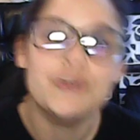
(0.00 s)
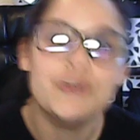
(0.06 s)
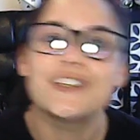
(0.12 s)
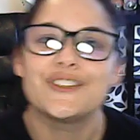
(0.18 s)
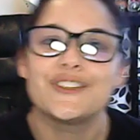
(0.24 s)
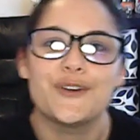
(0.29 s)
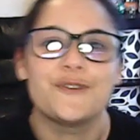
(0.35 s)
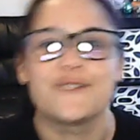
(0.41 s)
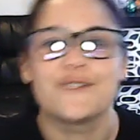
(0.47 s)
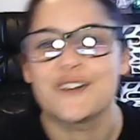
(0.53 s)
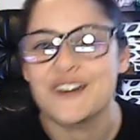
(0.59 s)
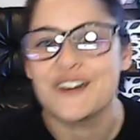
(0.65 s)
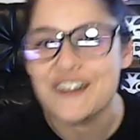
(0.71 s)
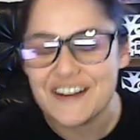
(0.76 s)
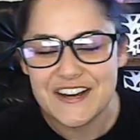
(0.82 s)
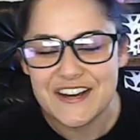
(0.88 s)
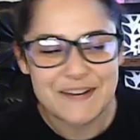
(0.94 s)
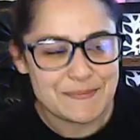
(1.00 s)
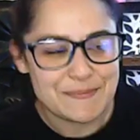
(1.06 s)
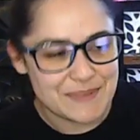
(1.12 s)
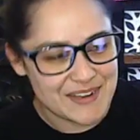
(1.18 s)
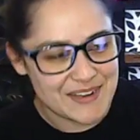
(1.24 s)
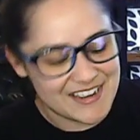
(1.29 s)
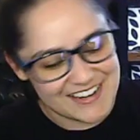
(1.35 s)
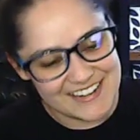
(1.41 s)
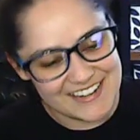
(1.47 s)
us over.
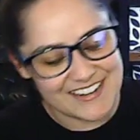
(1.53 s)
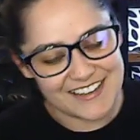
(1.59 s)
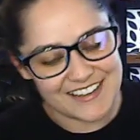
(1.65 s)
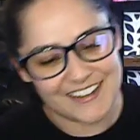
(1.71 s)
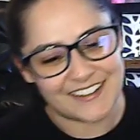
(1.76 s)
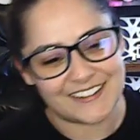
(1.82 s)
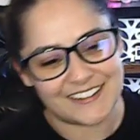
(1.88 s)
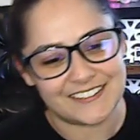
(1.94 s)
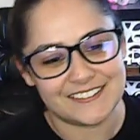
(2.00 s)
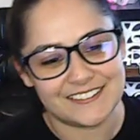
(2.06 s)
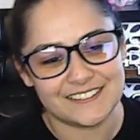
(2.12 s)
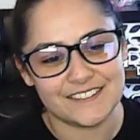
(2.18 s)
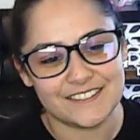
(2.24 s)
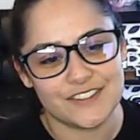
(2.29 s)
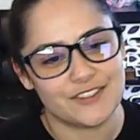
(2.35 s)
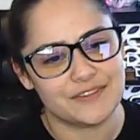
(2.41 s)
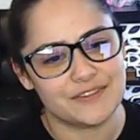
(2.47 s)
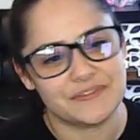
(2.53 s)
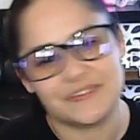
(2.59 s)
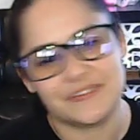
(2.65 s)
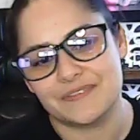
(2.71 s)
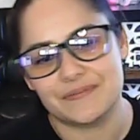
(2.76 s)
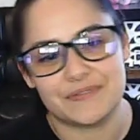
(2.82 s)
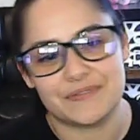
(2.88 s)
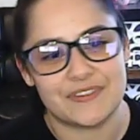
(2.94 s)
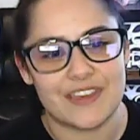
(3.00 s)
But
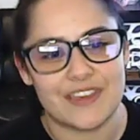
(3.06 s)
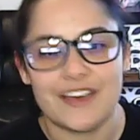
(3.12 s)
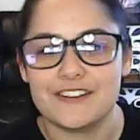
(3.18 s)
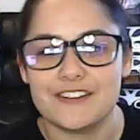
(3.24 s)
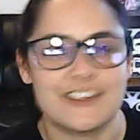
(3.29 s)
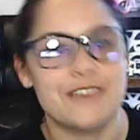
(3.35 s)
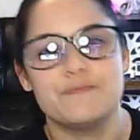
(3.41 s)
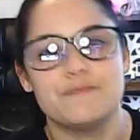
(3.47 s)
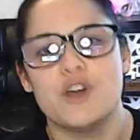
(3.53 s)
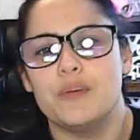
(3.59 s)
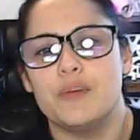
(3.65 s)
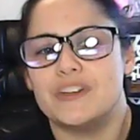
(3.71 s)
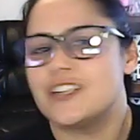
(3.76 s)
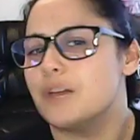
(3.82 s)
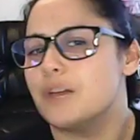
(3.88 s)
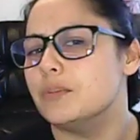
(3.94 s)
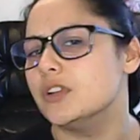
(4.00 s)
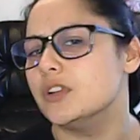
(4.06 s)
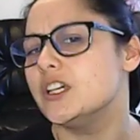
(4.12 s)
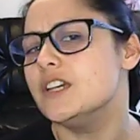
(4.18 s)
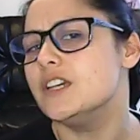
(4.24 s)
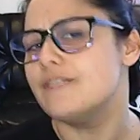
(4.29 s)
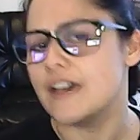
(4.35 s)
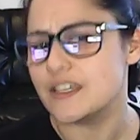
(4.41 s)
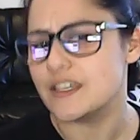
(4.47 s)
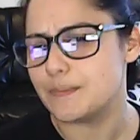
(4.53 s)
that moment I
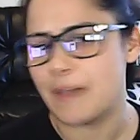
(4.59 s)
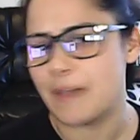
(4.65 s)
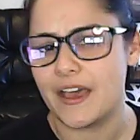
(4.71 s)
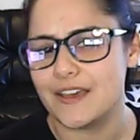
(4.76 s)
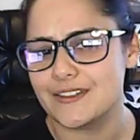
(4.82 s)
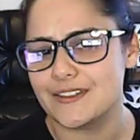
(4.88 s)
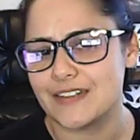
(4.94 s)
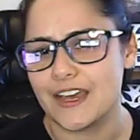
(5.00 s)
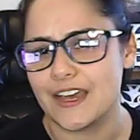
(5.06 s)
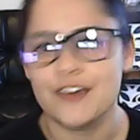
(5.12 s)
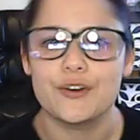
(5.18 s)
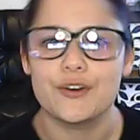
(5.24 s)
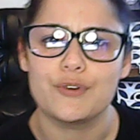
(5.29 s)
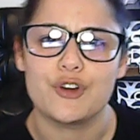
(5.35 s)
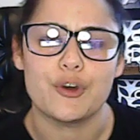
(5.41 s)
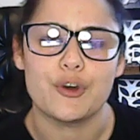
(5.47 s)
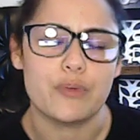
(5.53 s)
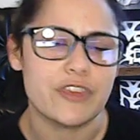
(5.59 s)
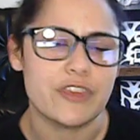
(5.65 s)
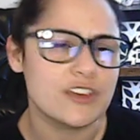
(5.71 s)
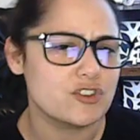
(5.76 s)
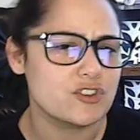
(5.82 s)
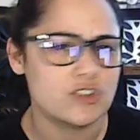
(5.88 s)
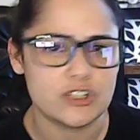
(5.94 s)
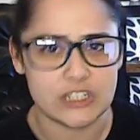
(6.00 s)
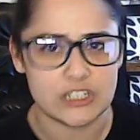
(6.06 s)
believe has passed. I don't know.
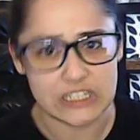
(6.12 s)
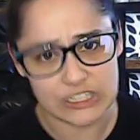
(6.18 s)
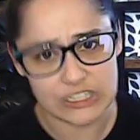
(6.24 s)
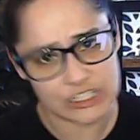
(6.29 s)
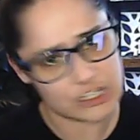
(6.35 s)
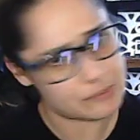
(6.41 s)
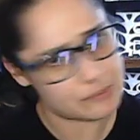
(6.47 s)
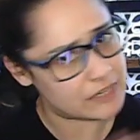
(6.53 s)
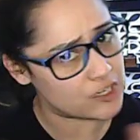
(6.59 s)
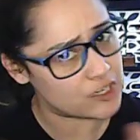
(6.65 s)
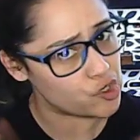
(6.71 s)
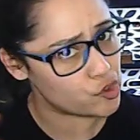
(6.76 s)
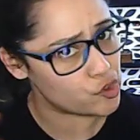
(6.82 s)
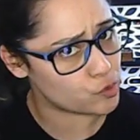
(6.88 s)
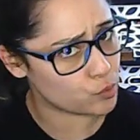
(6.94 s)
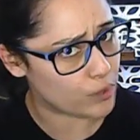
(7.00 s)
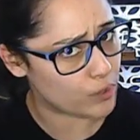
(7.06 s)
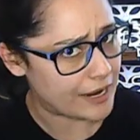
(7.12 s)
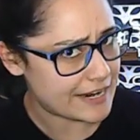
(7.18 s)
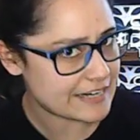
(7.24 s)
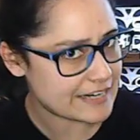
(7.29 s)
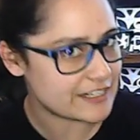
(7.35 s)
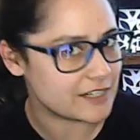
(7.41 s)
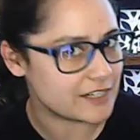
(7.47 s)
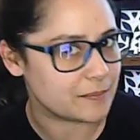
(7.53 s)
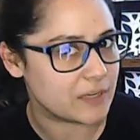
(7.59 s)
Things are still a little bit gray
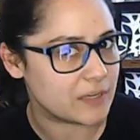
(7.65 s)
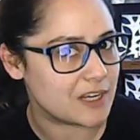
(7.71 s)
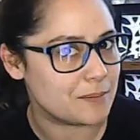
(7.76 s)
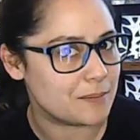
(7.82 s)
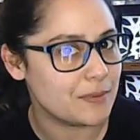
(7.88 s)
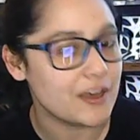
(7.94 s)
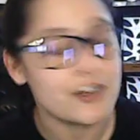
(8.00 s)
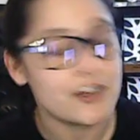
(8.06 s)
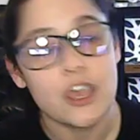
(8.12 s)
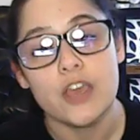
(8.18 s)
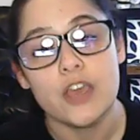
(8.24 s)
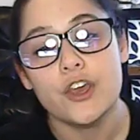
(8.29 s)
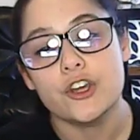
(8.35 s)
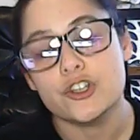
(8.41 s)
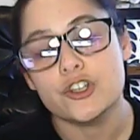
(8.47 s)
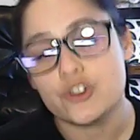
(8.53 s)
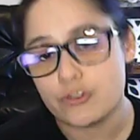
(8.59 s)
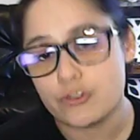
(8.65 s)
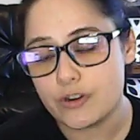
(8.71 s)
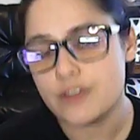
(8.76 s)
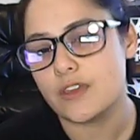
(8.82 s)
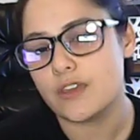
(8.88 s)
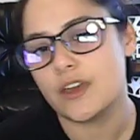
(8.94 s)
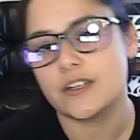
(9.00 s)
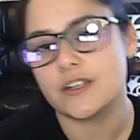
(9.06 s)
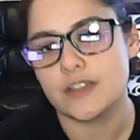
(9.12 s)
to me, but during
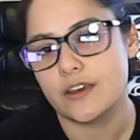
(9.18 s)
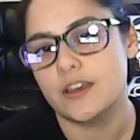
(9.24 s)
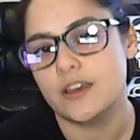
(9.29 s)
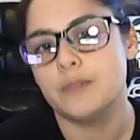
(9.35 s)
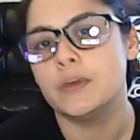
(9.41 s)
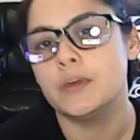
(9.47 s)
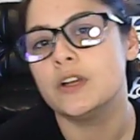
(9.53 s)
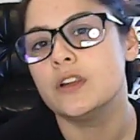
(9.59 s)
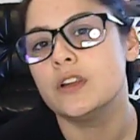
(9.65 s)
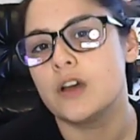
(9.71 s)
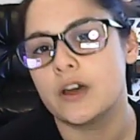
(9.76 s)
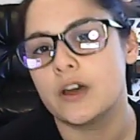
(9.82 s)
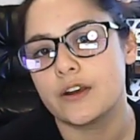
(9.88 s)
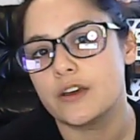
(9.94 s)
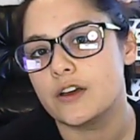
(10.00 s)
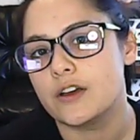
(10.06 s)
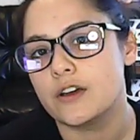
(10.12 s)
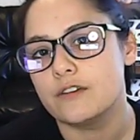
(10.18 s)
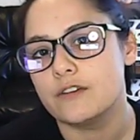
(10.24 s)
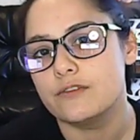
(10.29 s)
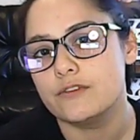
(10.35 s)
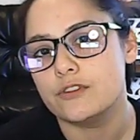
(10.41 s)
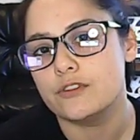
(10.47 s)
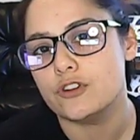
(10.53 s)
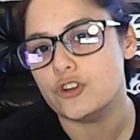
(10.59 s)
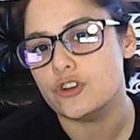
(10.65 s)
that time a lot of
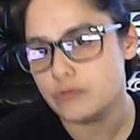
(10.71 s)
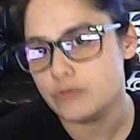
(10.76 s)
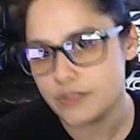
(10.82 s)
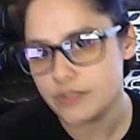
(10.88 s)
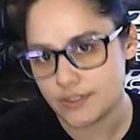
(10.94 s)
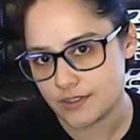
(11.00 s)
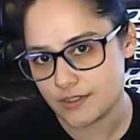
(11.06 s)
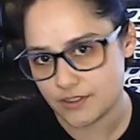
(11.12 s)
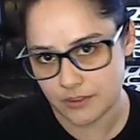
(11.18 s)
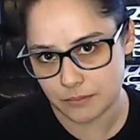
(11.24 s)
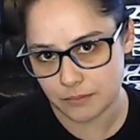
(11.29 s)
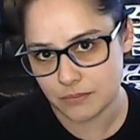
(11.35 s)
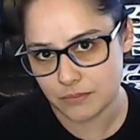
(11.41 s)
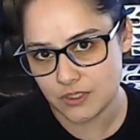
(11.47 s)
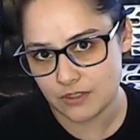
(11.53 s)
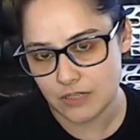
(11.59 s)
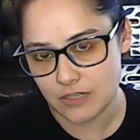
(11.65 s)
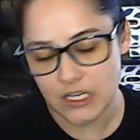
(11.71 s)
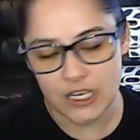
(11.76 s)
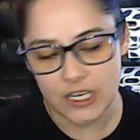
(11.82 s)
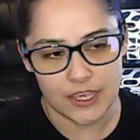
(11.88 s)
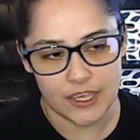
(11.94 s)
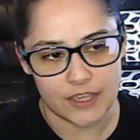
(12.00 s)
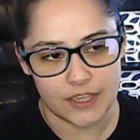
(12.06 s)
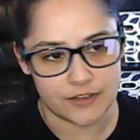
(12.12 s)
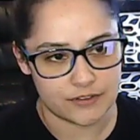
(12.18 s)
new systems
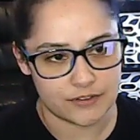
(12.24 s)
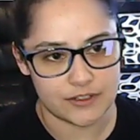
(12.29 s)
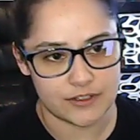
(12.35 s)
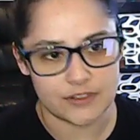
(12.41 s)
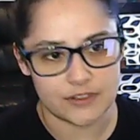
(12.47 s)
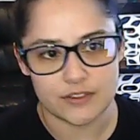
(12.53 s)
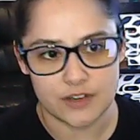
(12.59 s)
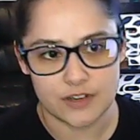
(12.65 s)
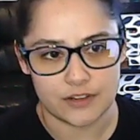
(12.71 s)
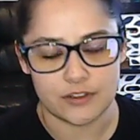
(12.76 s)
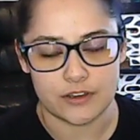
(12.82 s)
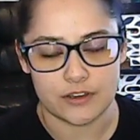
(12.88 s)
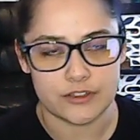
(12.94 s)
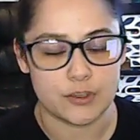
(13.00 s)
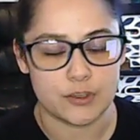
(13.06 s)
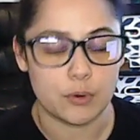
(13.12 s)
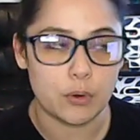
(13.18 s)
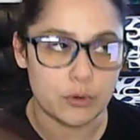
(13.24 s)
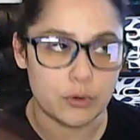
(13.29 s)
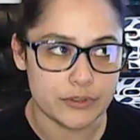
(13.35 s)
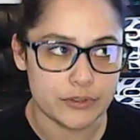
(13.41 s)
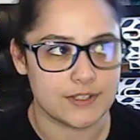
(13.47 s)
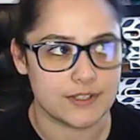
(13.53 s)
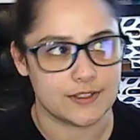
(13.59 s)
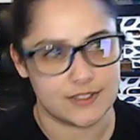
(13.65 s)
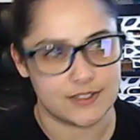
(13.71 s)
and incidentally also old
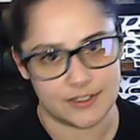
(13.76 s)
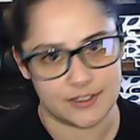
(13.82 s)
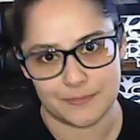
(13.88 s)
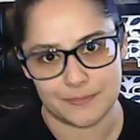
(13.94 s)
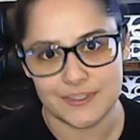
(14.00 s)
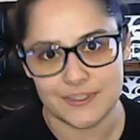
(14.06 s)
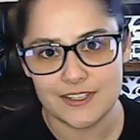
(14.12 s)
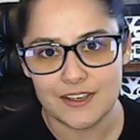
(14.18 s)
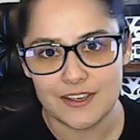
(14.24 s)
systems